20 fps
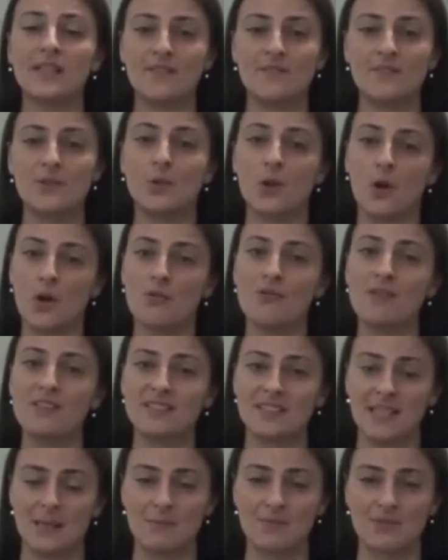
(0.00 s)
will give you
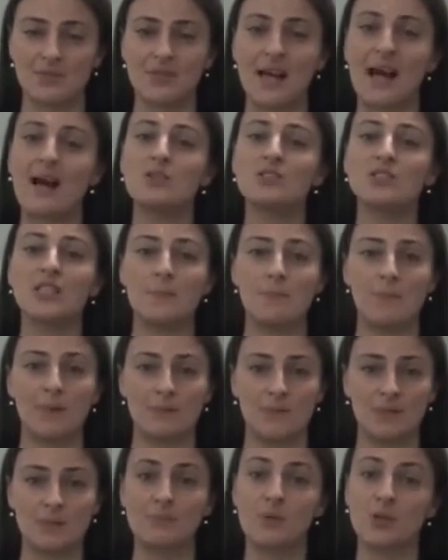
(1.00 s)
concrete tips on how to
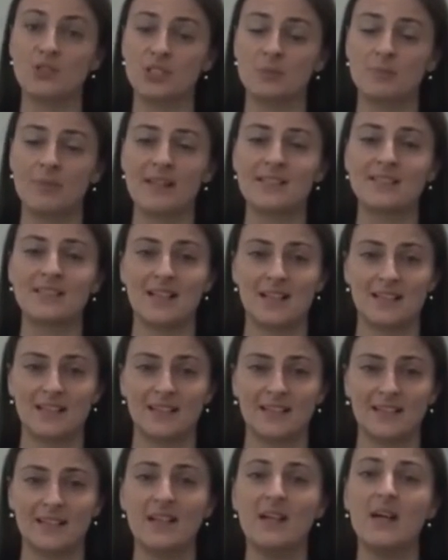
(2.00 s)
implement project-based
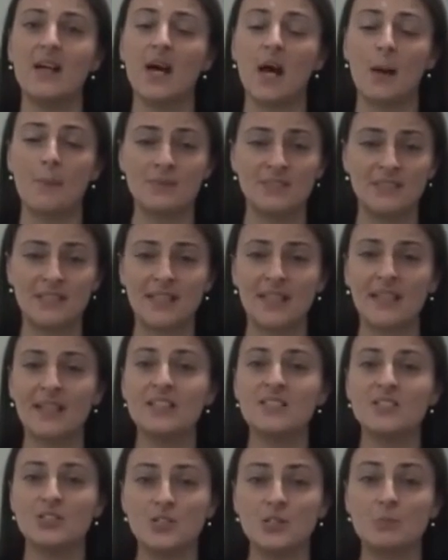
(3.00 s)
learning, a
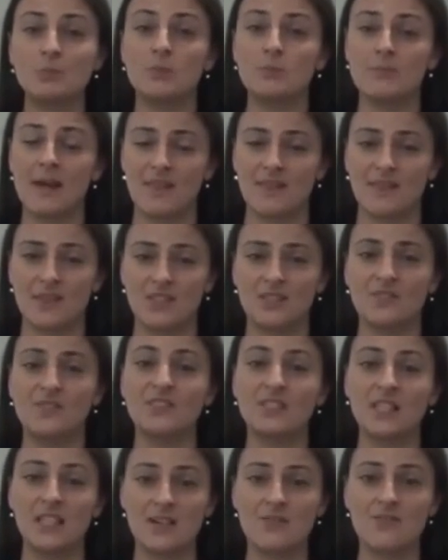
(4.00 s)
particularly suitable method for
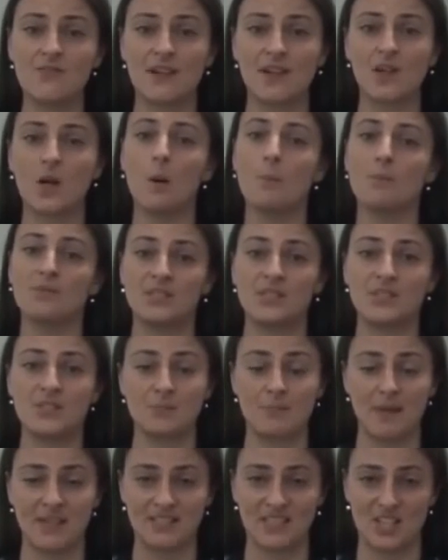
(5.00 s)
delivering
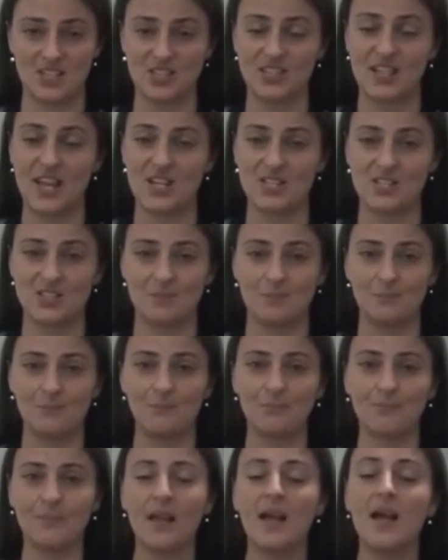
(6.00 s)
competence-based education,
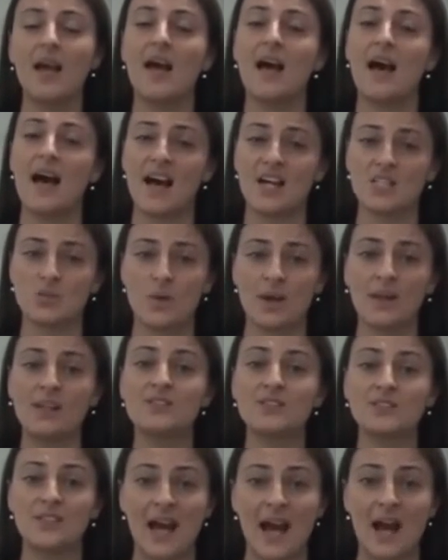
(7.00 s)
as well
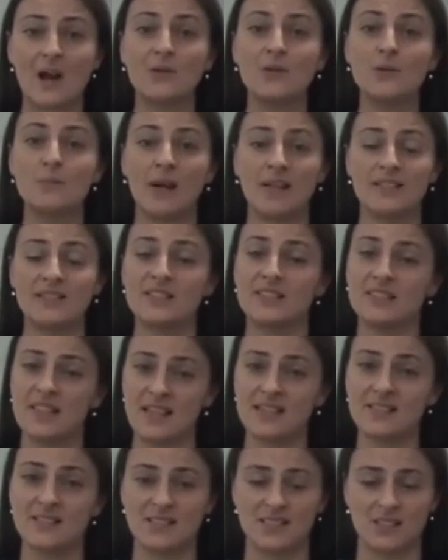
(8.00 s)
as on how you might
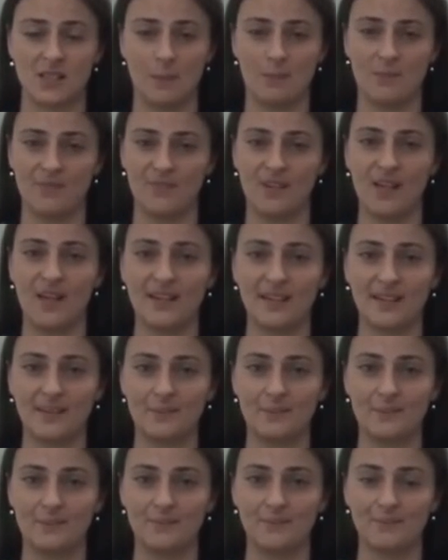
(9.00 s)
assess this type of
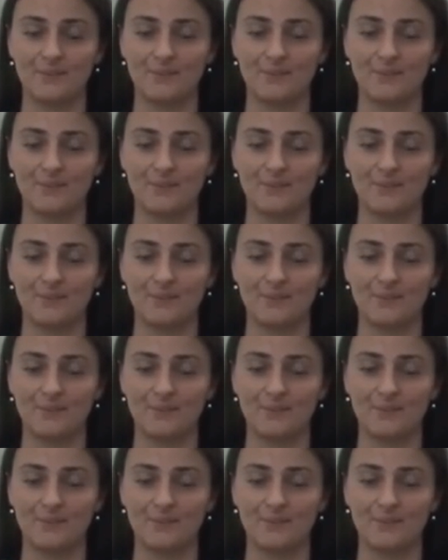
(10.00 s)
learning.